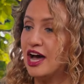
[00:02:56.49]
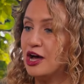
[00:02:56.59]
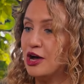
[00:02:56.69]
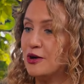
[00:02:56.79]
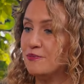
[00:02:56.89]

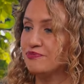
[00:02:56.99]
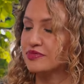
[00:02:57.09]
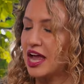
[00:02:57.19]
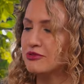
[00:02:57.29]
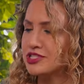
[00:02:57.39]
Um,
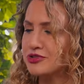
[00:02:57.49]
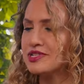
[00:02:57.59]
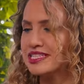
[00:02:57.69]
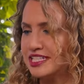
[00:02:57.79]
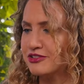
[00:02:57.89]
I was
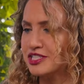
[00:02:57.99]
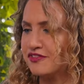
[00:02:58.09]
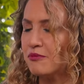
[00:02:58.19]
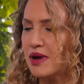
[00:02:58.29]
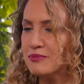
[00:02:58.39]
doing a series
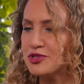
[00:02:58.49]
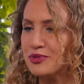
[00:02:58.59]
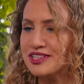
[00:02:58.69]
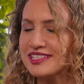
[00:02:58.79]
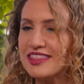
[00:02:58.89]
for Mom's World,